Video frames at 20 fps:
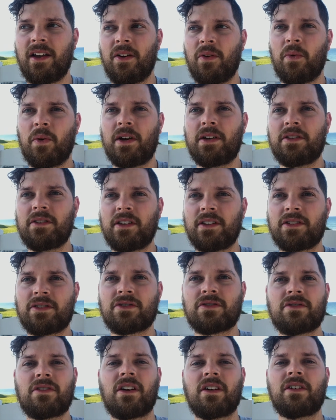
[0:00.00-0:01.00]
why do they
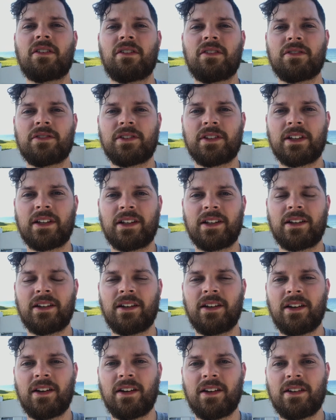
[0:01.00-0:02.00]
struggle
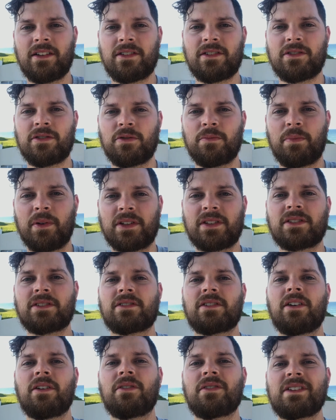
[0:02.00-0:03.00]
to
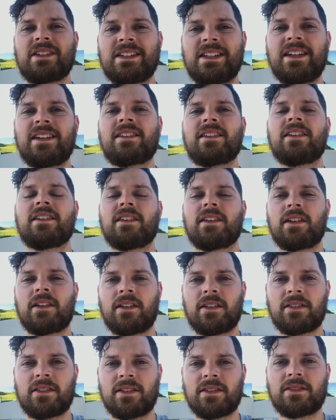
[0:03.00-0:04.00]
bestow dignity
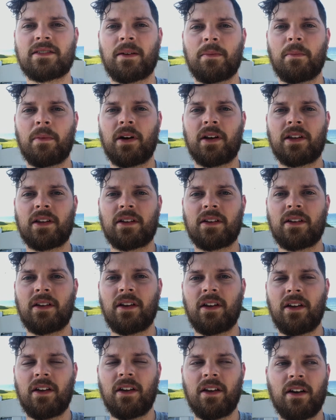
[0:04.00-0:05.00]
to somebody?
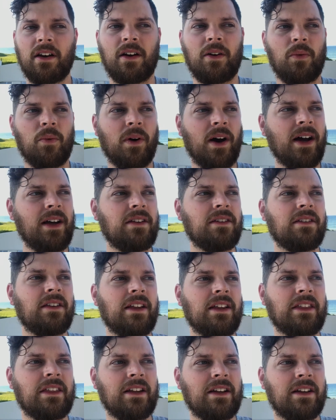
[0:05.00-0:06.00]
Why do
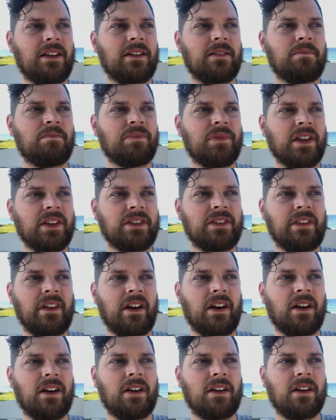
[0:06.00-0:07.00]
they think that
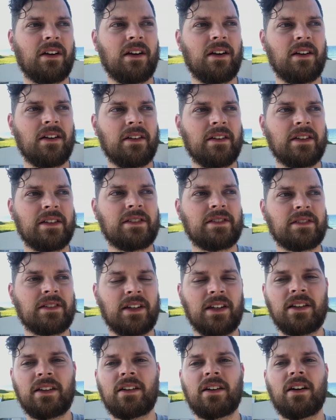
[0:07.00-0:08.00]
their
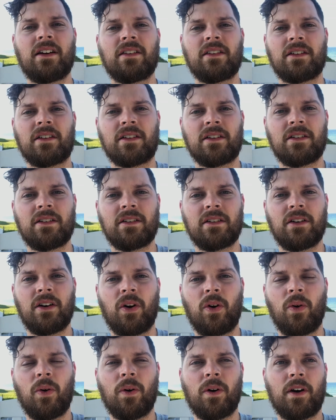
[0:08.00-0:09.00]
skin color
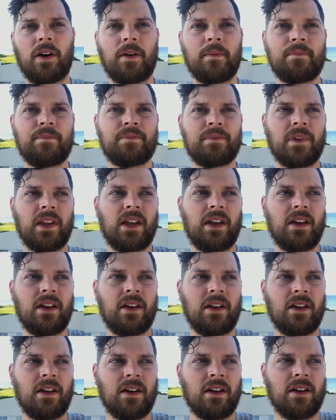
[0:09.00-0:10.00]
or
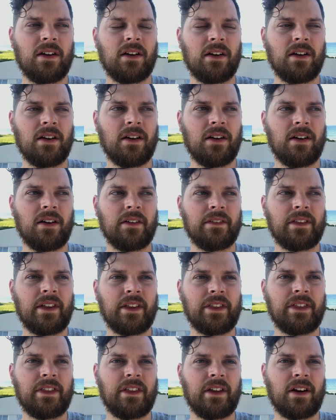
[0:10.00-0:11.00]

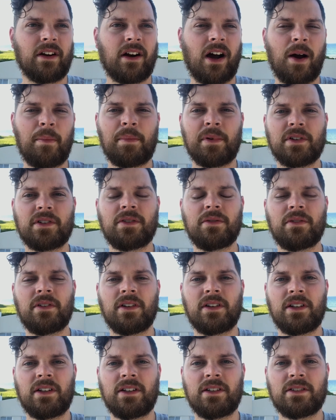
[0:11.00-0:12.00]
that their
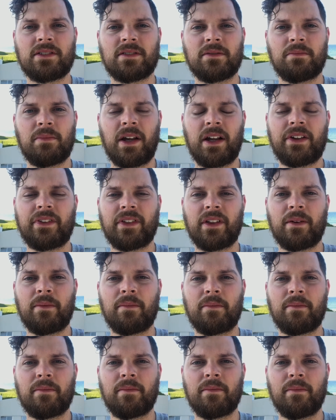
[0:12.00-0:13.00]
opportunities make
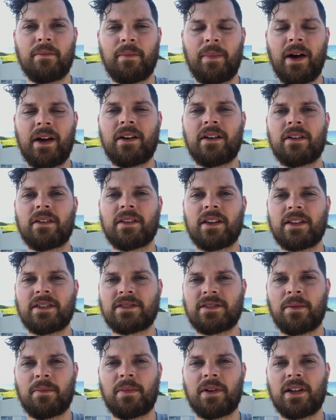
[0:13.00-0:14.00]
them better than
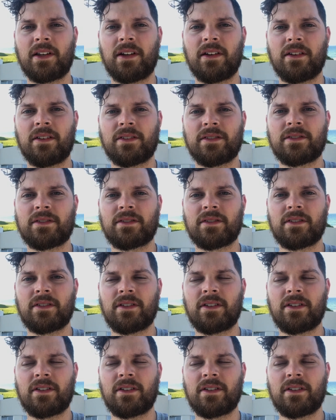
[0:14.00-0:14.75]
somebody else?